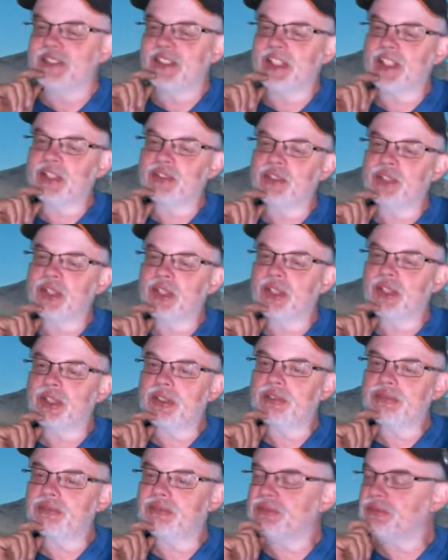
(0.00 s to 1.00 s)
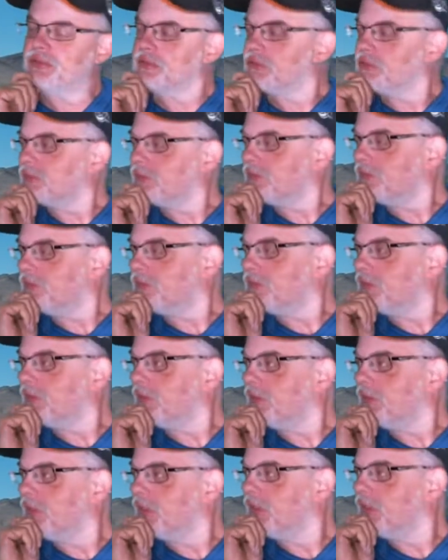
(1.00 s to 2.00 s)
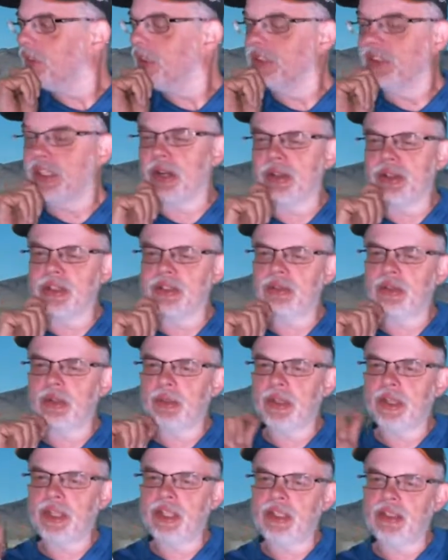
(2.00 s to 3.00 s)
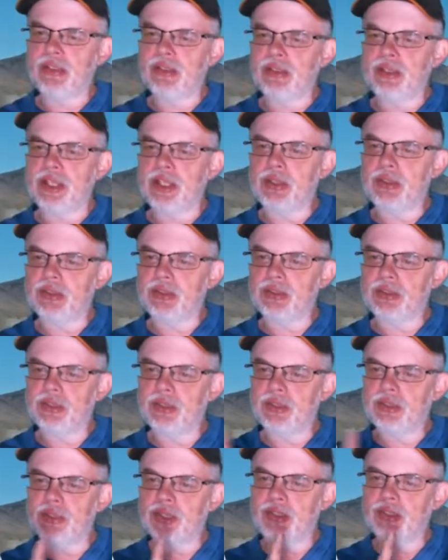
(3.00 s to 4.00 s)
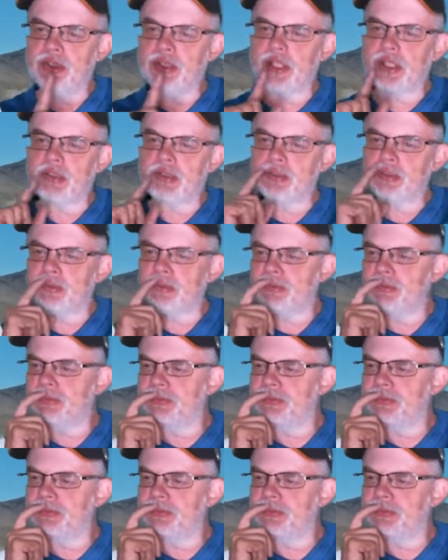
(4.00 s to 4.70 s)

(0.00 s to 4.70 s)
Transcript: like a shark. That's how it is when we eat their tails. You see their tails.